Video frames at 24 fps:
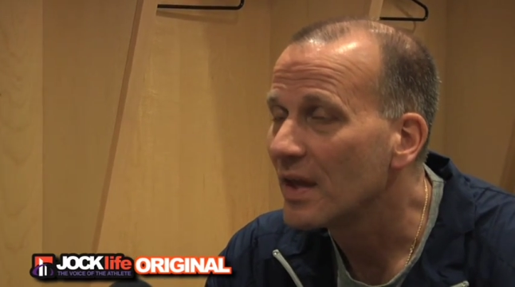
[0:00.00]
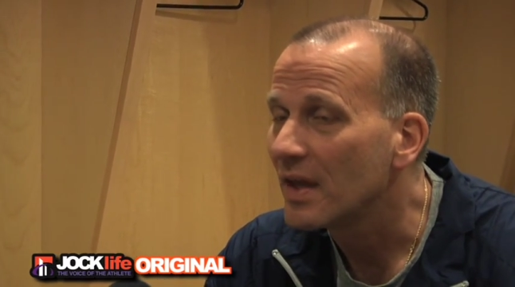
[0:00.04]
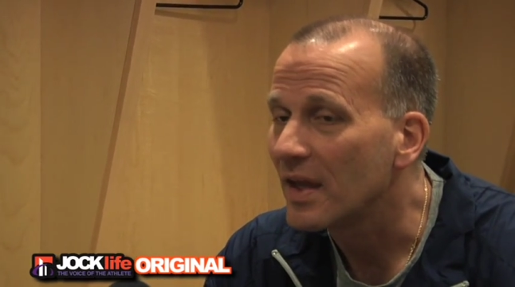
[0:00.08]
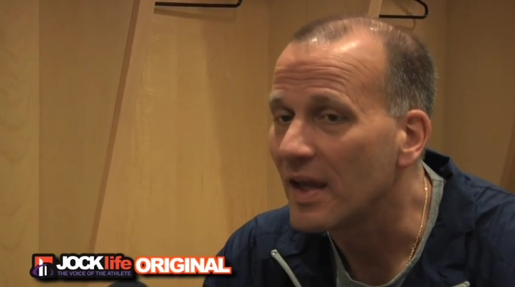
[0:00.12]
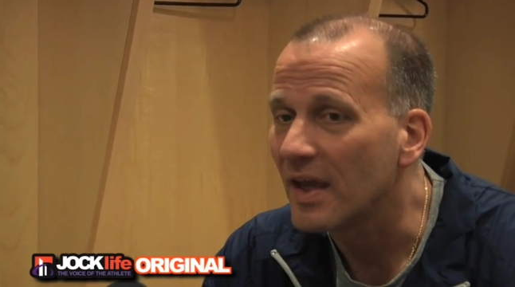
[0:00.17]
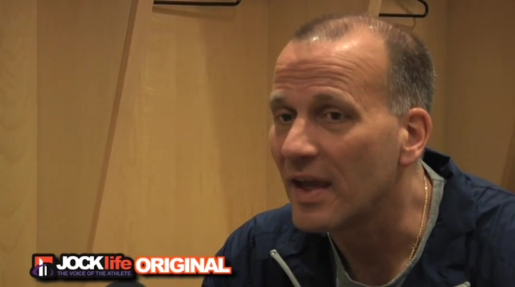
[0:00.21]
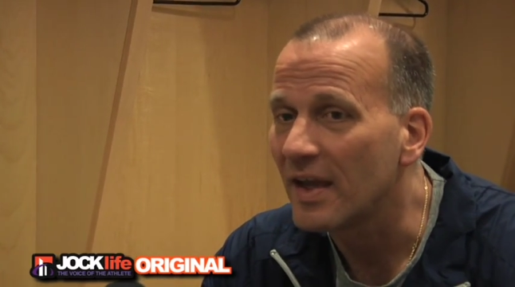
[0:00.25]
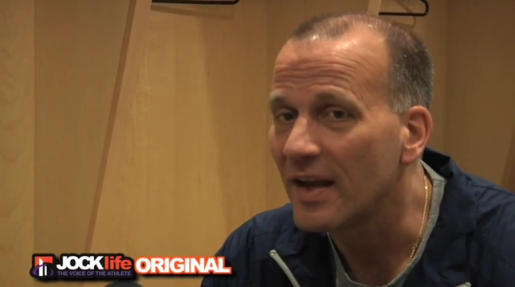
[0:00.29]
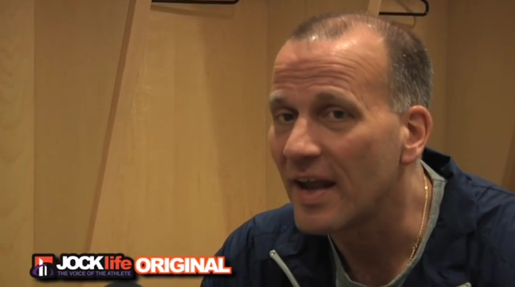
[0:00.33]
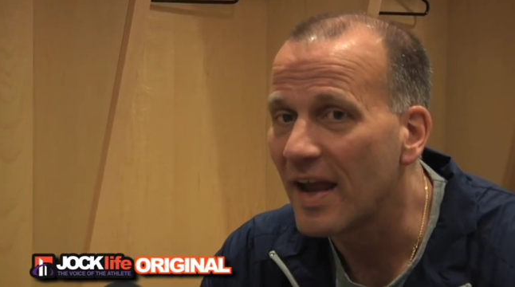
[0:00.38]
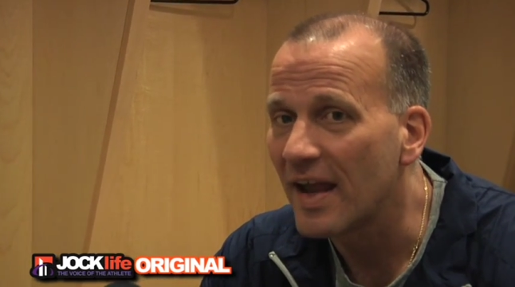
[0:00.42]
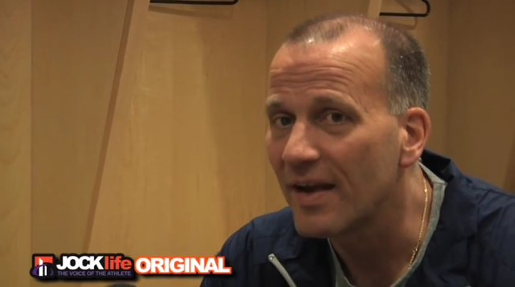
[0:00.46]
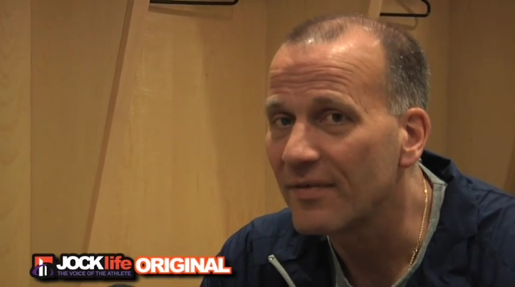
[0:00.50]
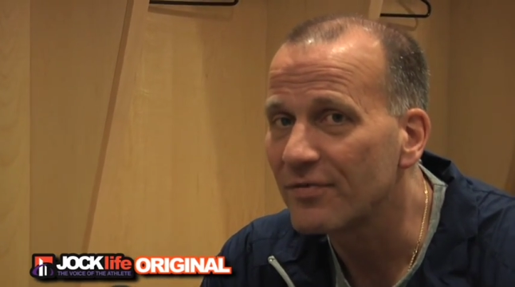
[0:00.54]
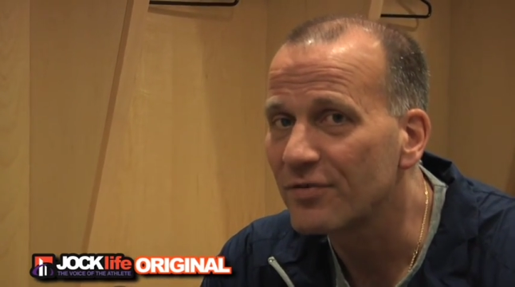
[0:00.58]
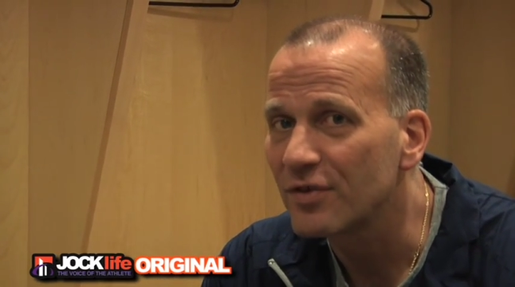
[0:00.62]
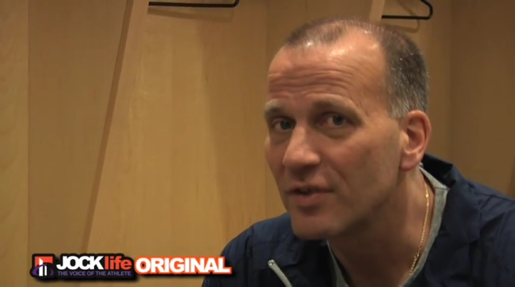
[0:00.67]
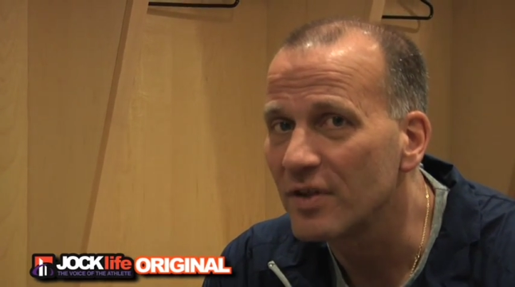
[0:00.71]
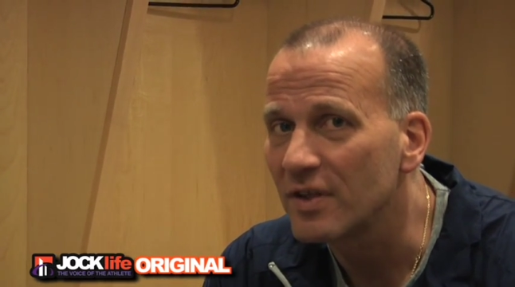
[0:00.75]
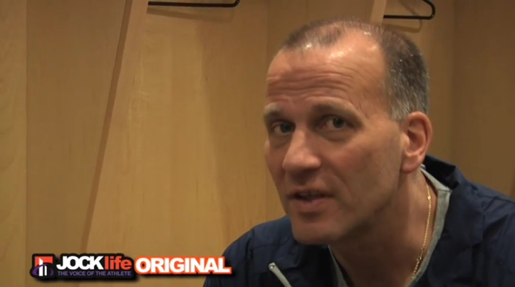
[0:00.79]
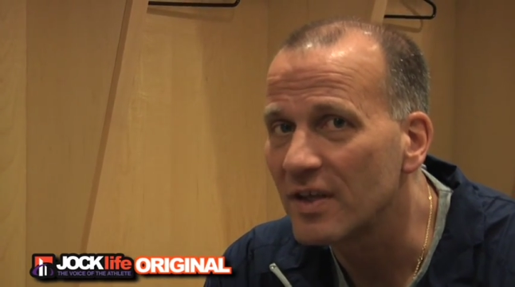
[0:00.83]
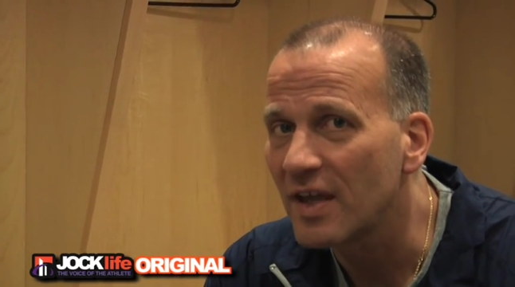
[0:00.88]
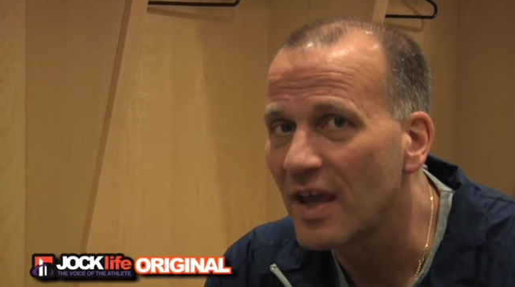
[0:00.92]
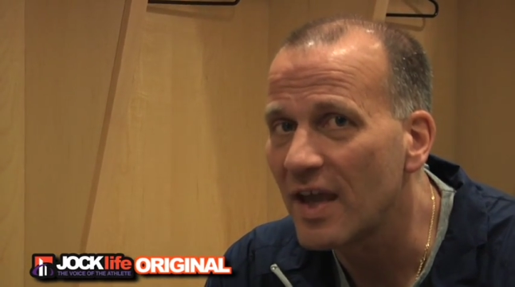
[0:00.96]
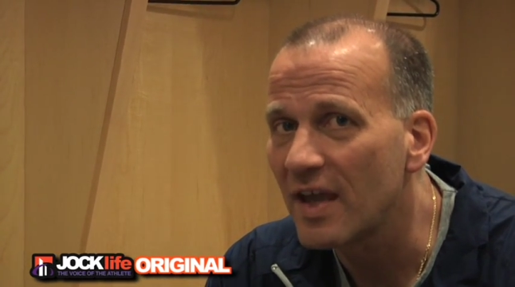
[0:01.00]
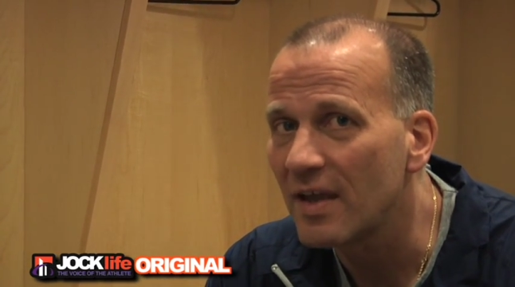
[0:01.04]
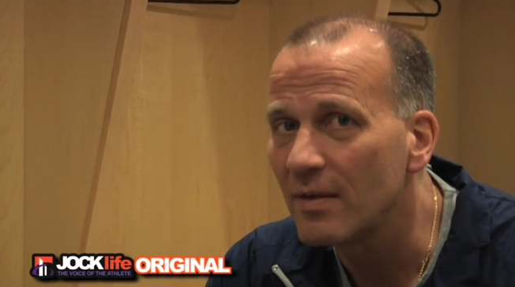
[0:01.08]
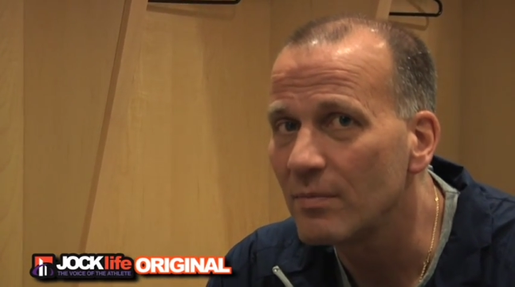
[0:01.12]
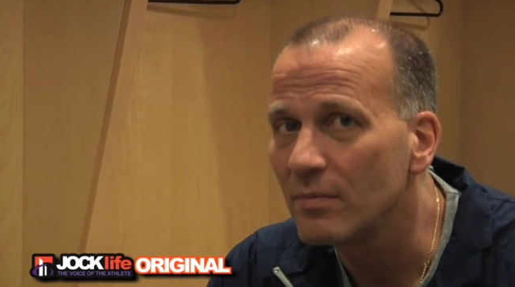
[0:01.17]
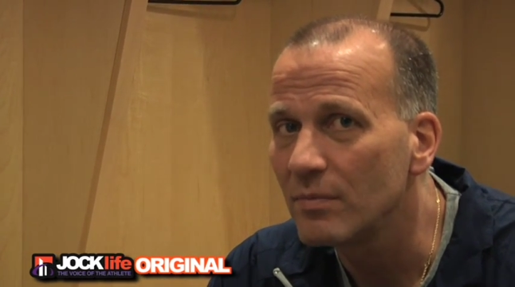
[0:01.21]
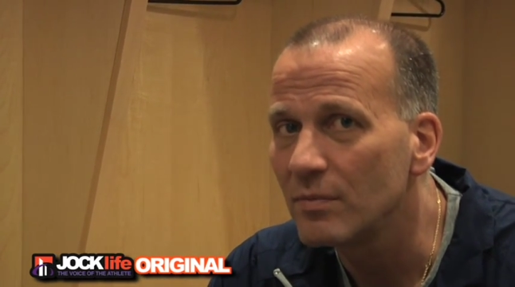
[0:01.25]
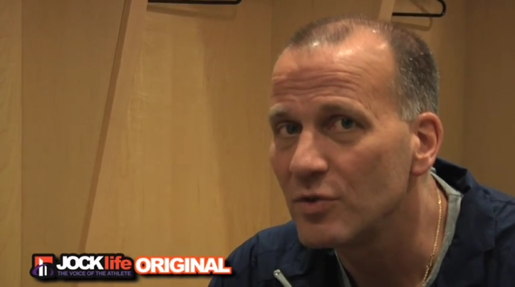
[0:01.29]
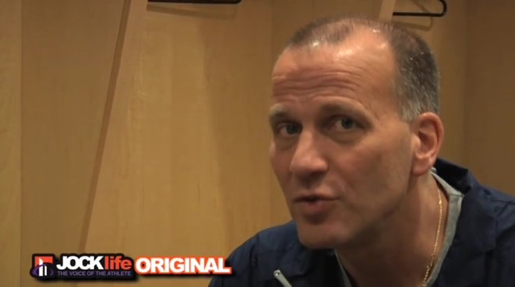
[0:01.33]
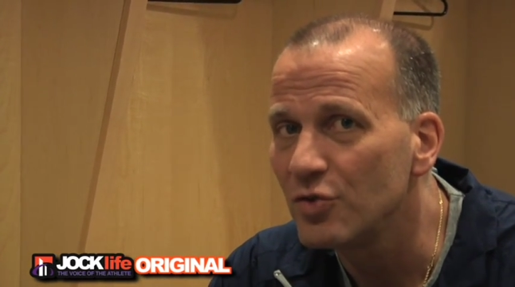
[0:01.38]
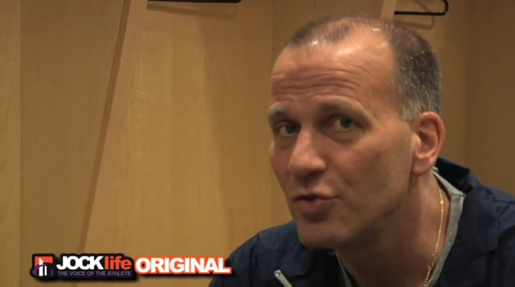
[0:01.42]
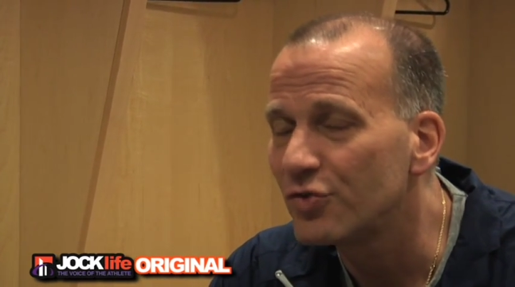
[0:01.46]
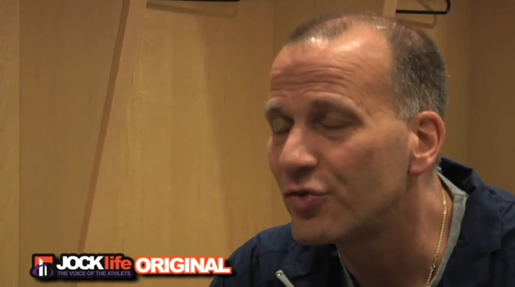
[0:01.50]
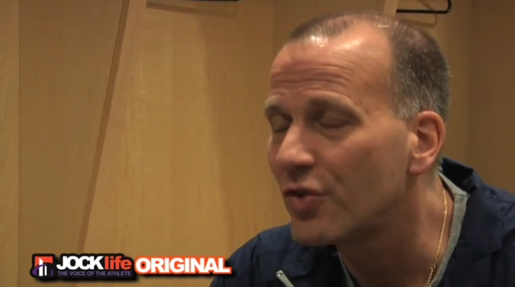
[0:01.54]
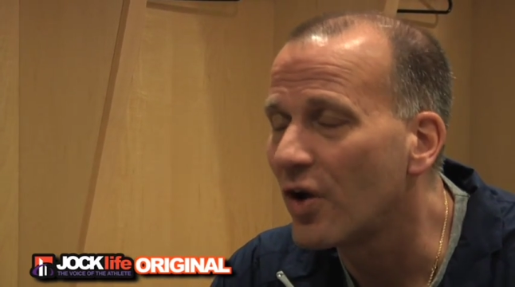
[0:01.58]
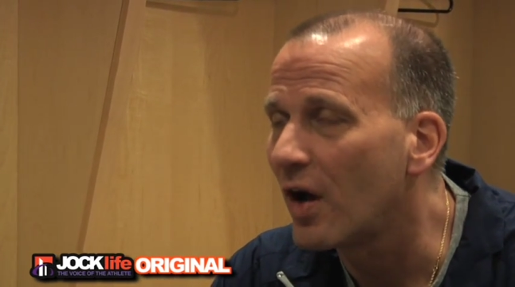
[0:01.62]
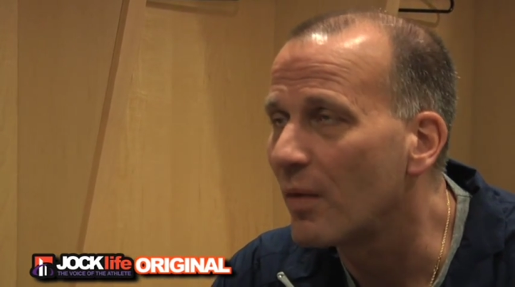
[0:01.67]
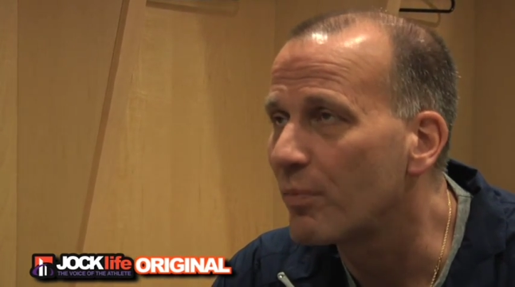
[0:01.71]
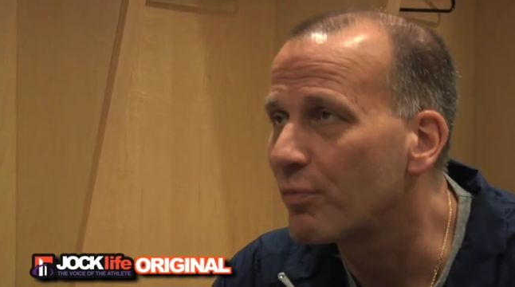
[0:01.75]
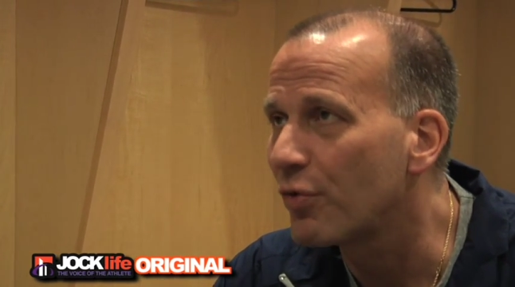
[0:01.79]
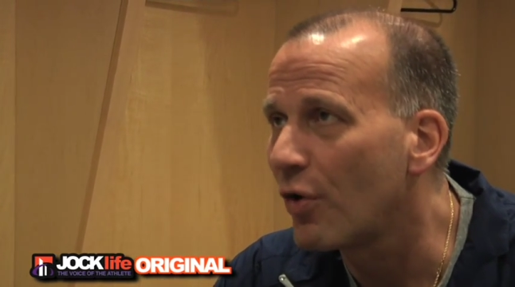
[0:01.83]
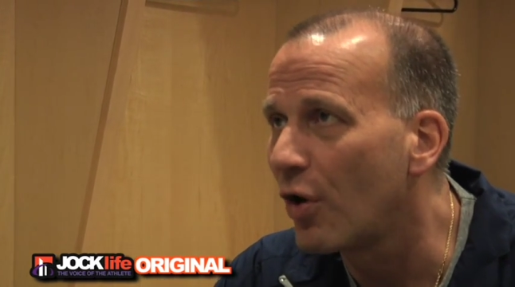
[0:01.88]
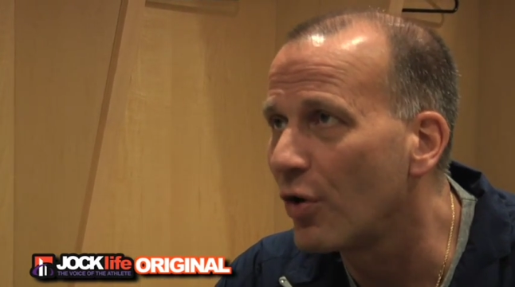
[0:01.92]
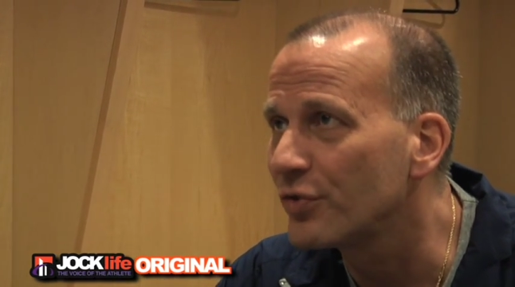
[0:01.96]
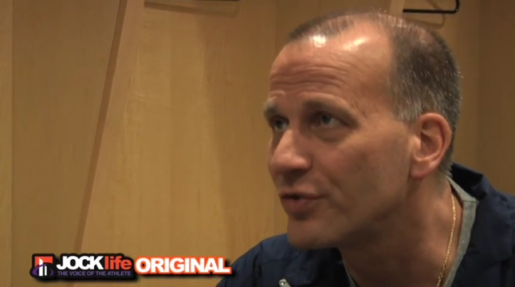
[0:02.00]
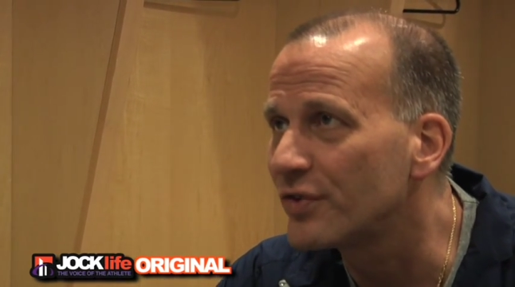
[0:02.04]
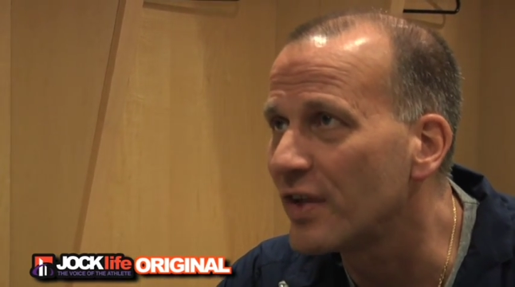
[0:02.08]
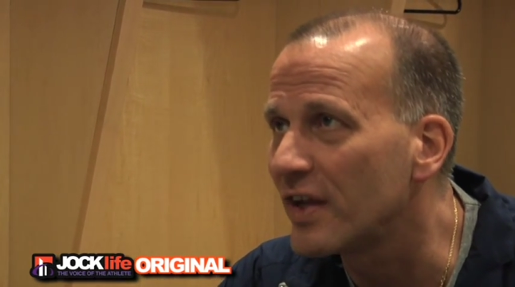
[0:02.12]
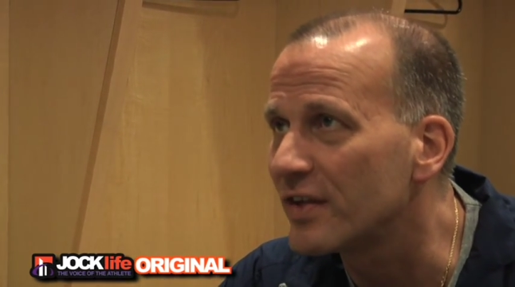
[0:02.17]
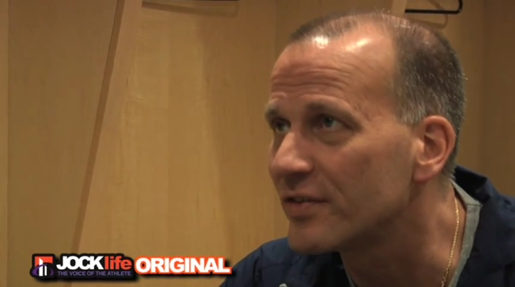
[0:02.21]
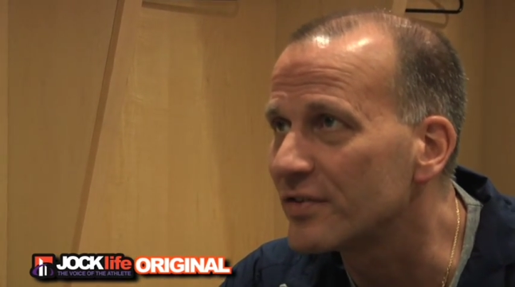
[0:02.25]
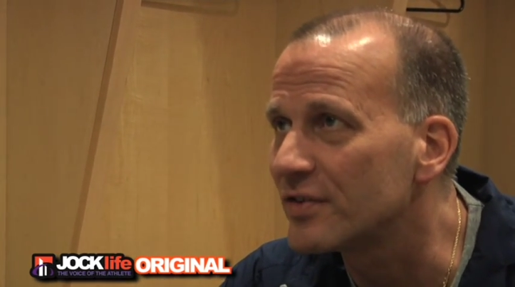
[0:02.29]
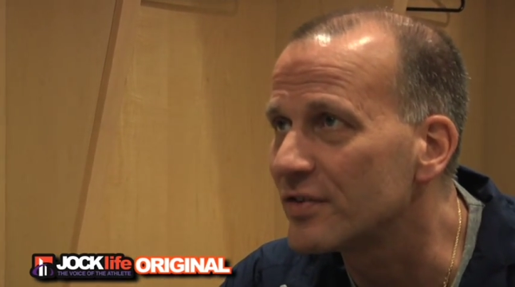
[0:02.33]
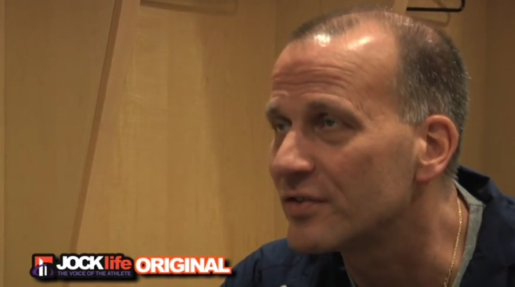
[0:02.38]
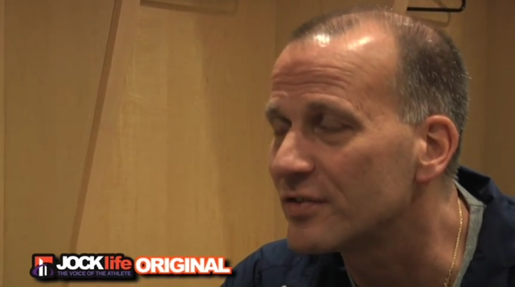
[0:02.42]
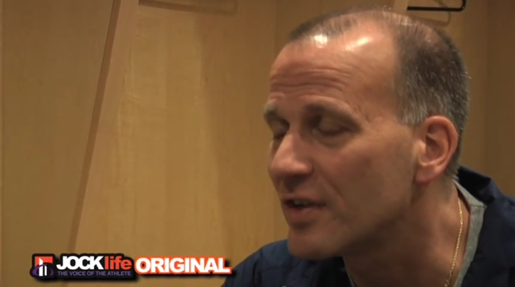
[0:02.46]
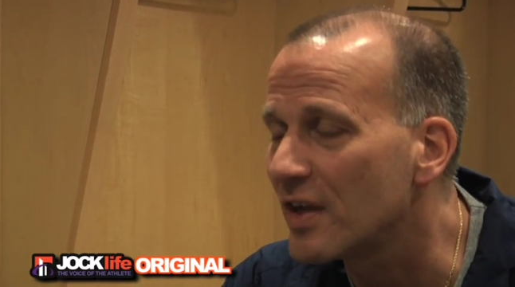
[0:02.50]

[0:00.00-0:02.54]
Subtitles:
And after the game, Utah protested,